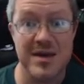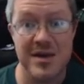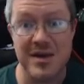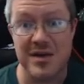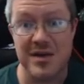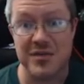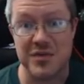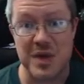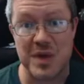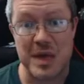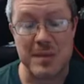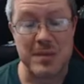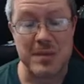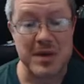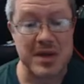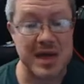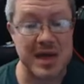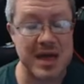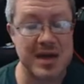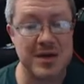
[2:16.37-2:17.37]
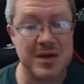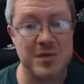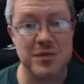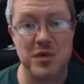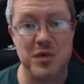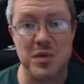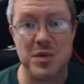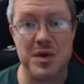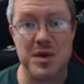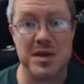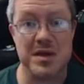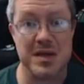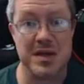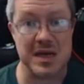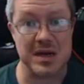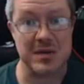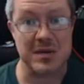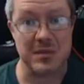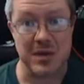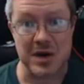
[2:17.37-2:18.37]
So I've been kind of doing it
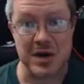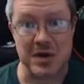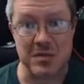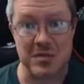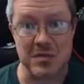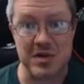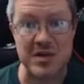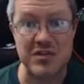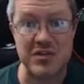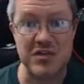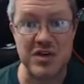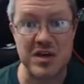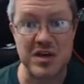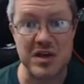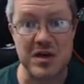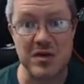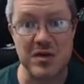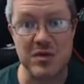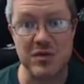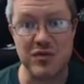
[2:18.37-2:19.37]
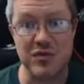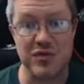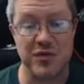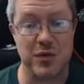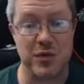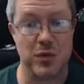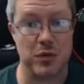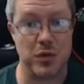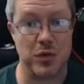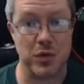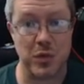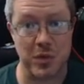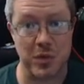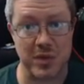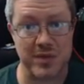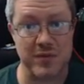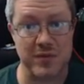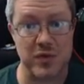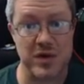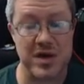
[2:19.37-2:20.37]
in random dungeon queues for lower
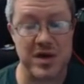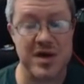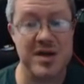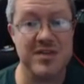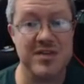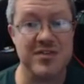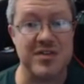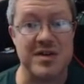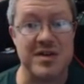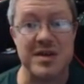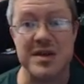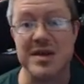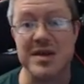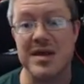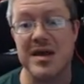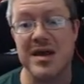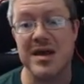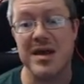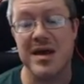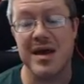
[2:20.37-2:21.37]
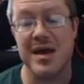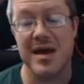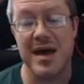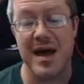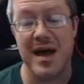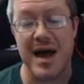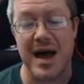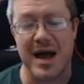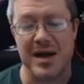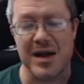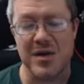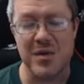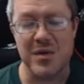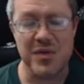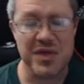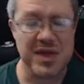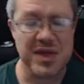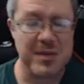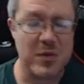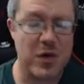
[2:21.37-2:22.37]
level content. I don't
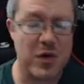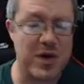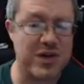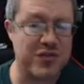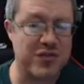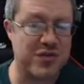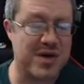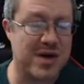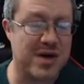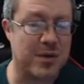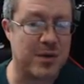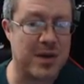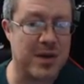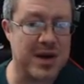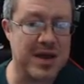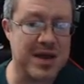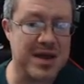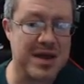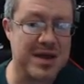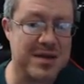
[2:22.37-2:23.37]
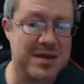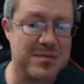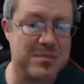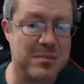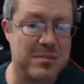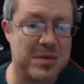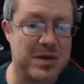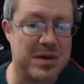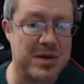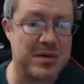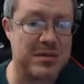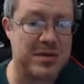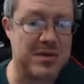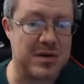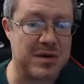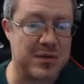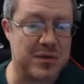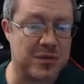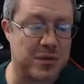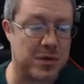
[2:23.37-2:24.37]
think I'm quite trial ready yet, but
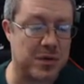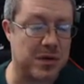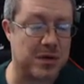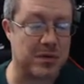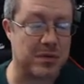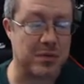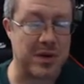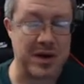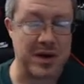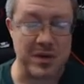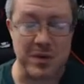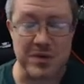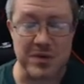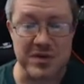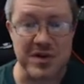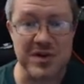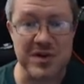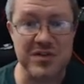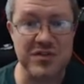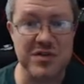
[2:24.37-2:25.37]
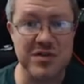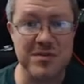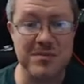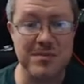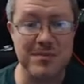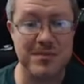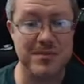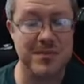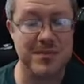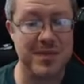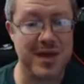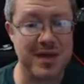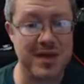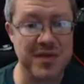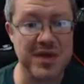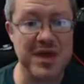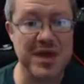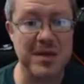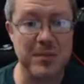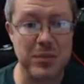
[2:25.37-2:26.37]
for a regular dungeon, I
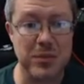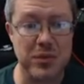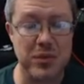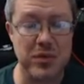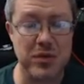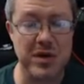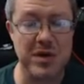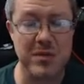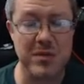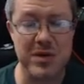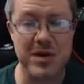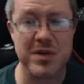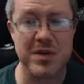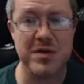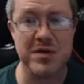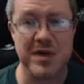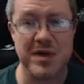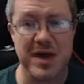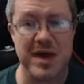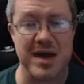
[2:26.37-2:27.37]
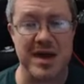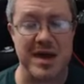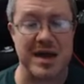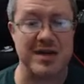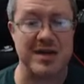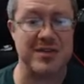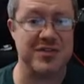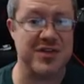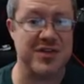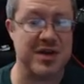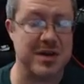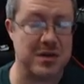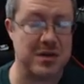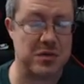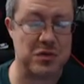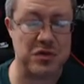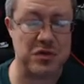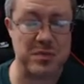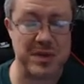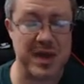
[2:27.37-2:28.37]
think I'm pretty well okay. I just got to
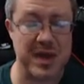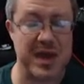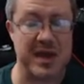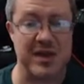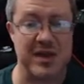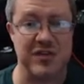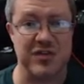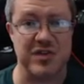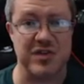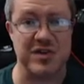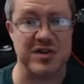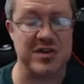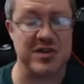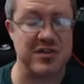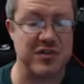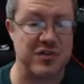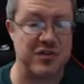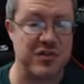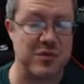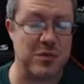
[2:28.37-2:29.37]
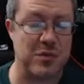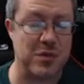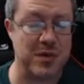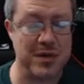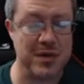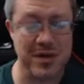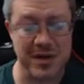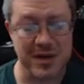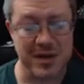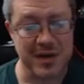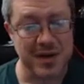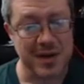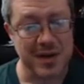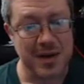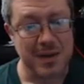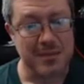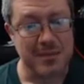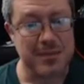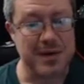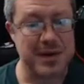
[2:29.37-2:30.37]
learn the mechanics of the dungeons more.
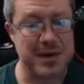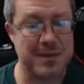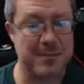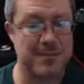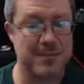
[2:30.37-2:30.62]
But